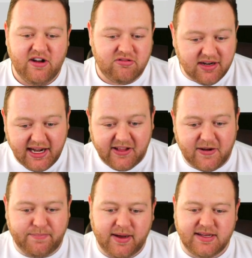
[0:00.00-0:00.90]
Really
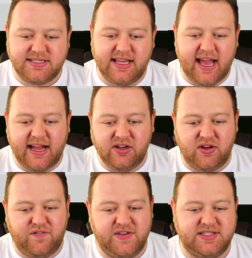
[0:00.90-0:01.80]
good passing and
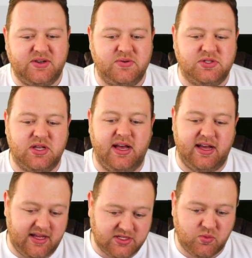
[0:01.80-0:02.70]
good physicals
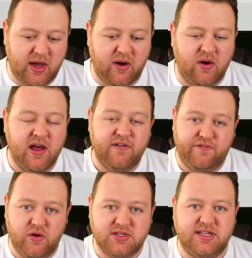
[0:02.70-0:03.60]
as well.
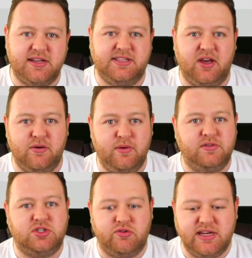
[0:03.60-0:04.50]
4-star skill
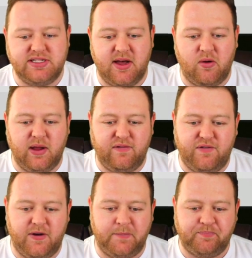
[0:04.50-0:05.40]
moves, 3-star weak
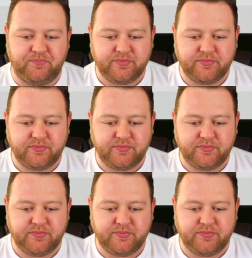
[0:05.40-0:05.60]
foot.